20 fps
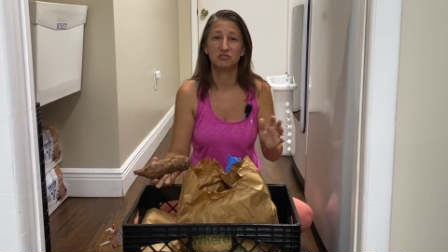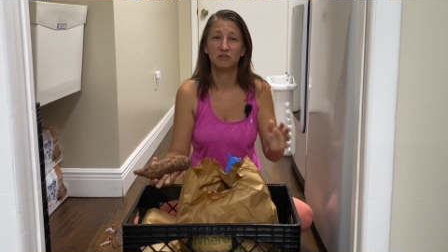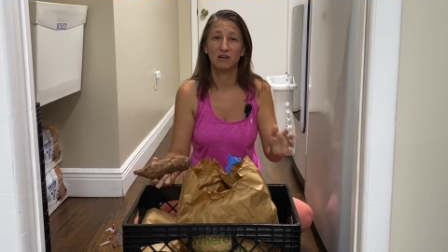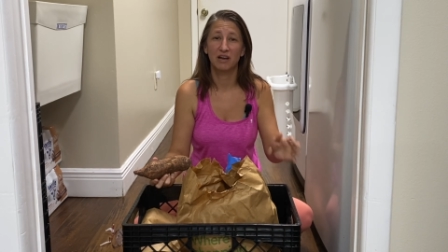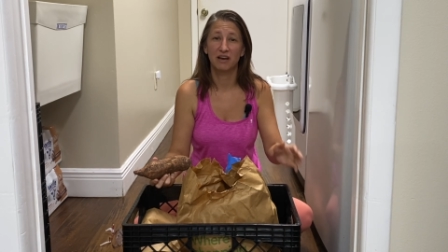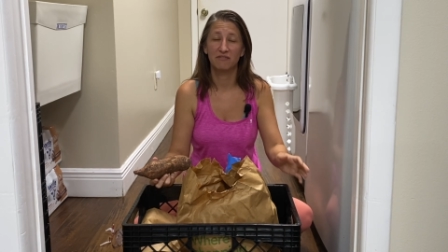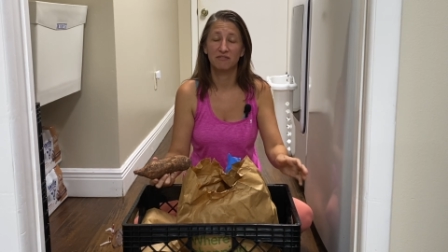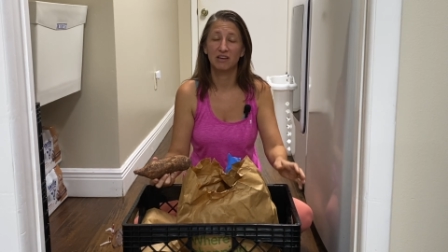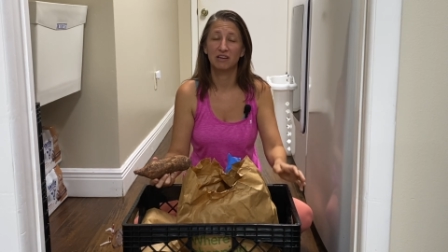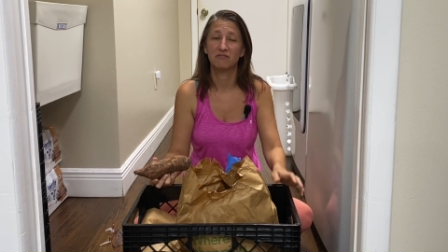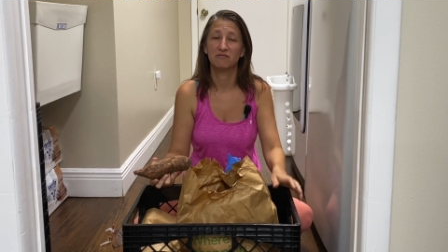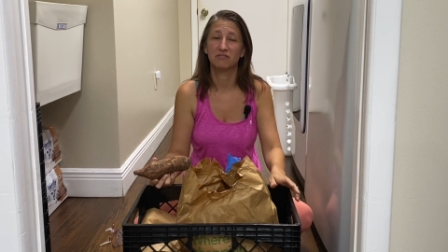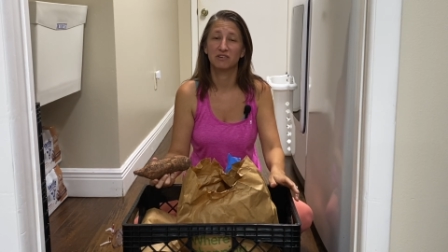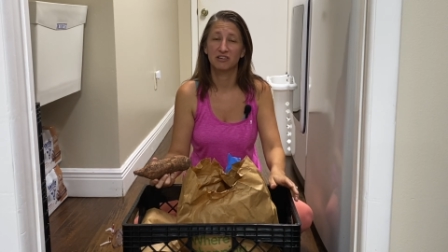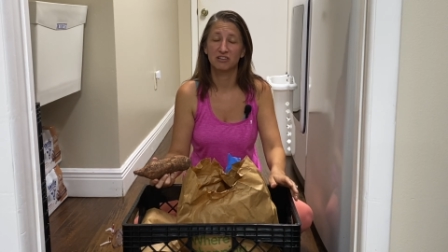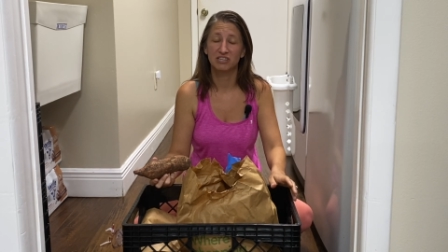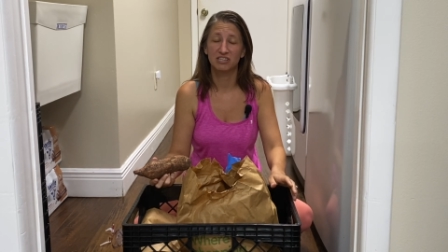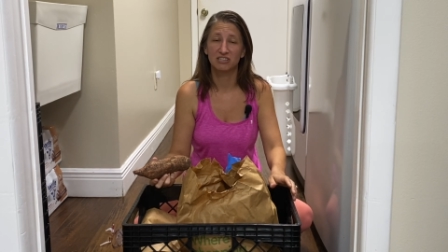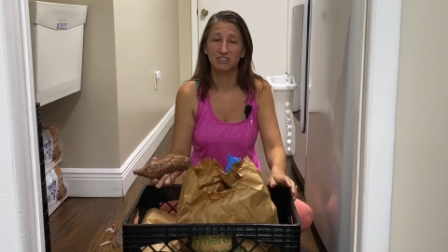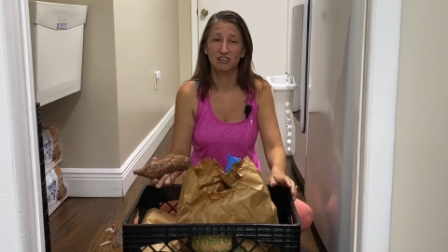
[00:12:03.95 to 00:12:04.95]
have a
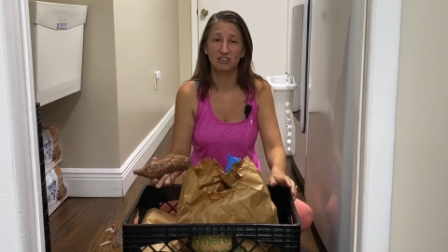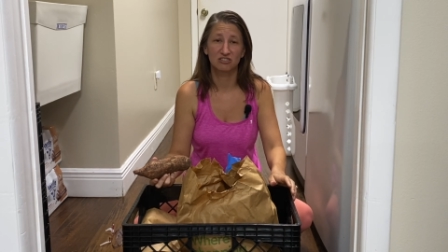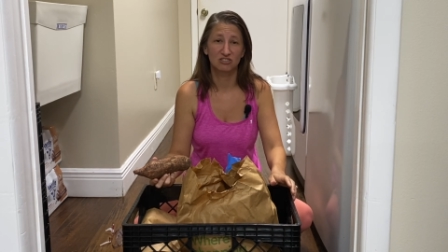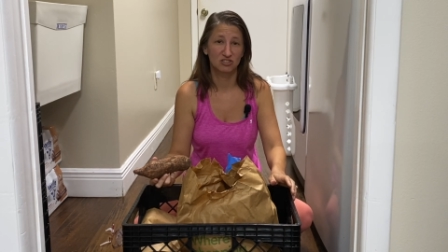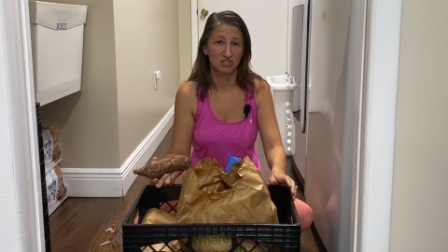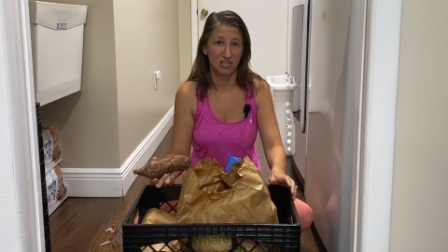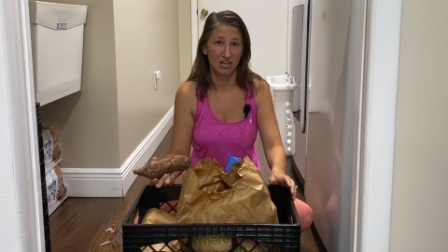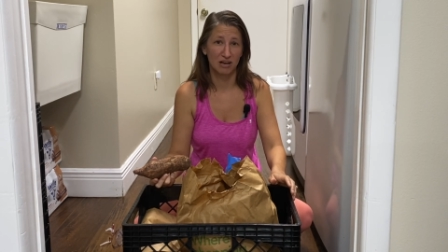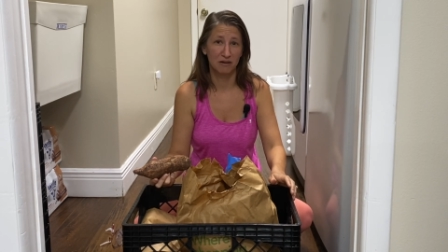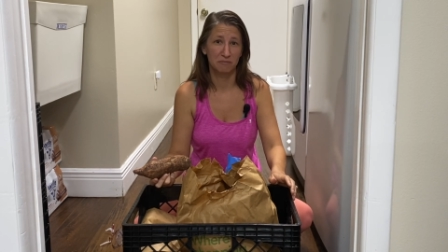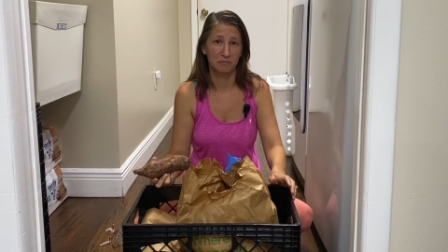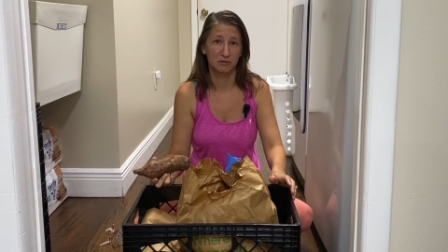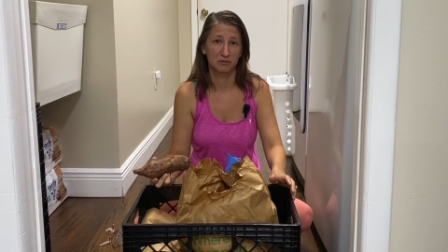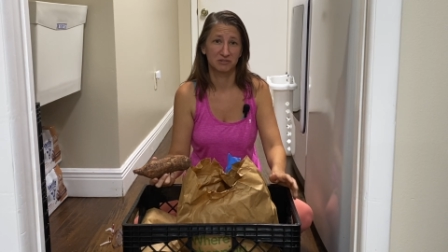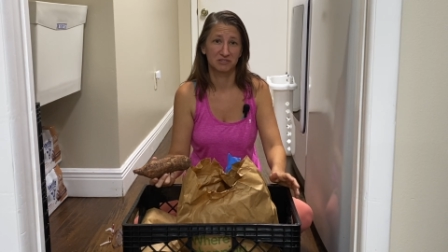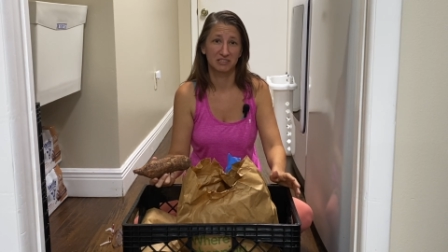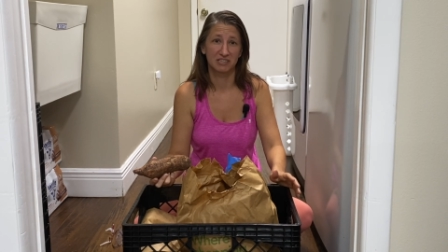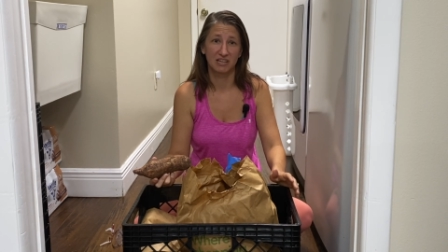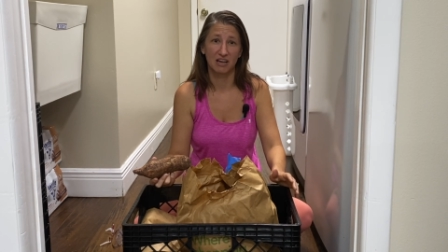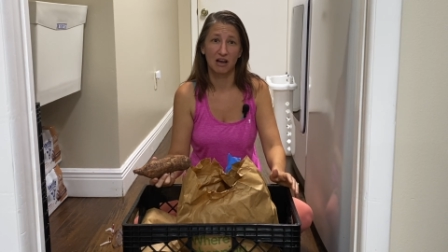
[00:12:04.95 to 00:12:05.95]
very large
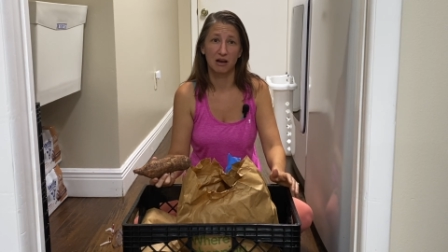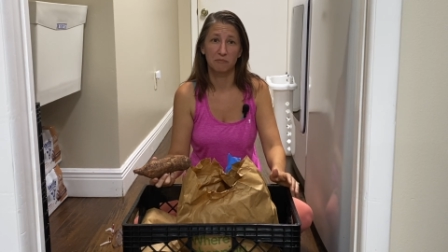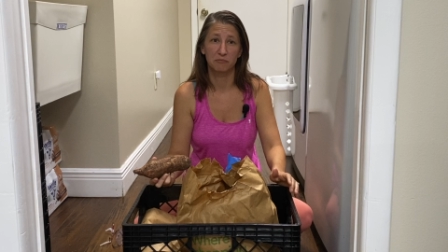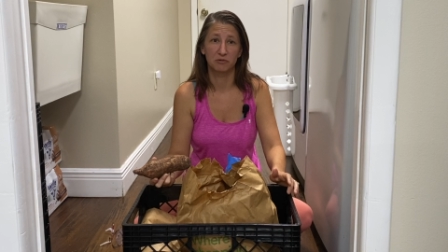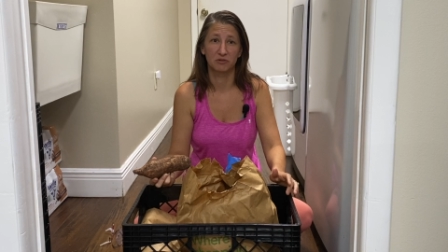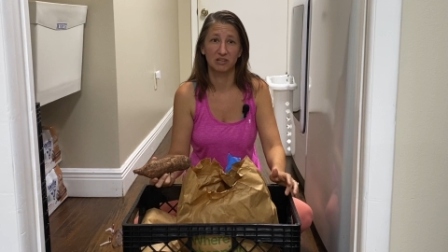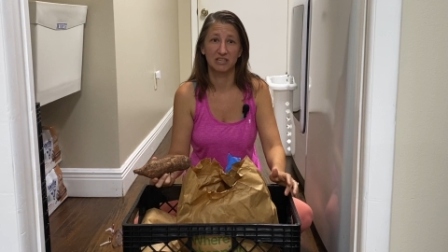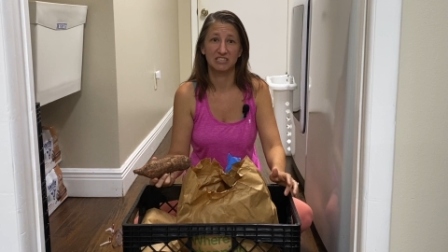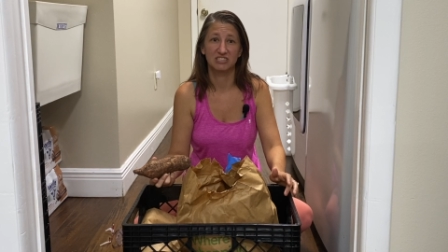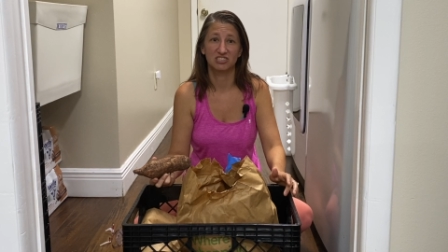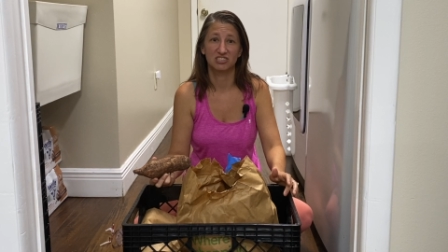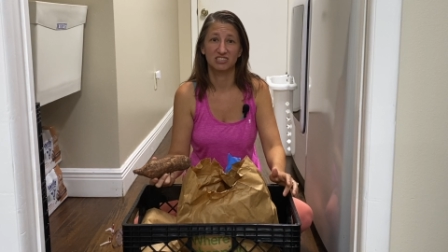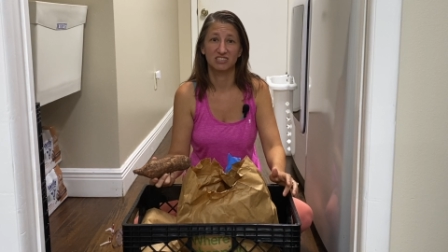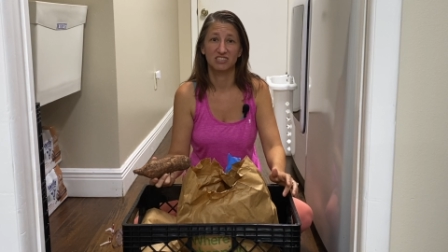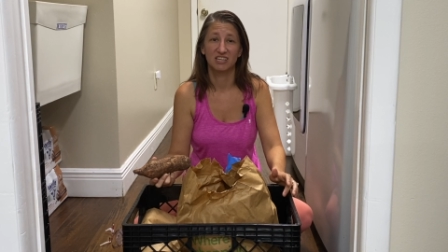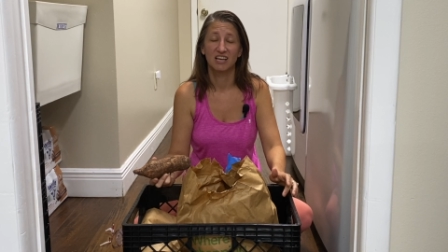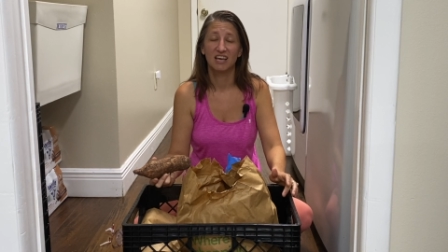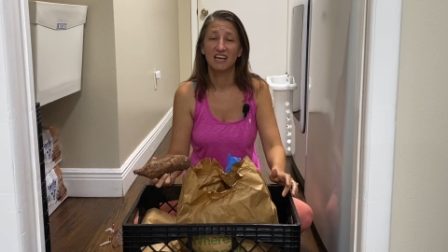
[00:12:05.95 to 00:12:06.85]
composting operation.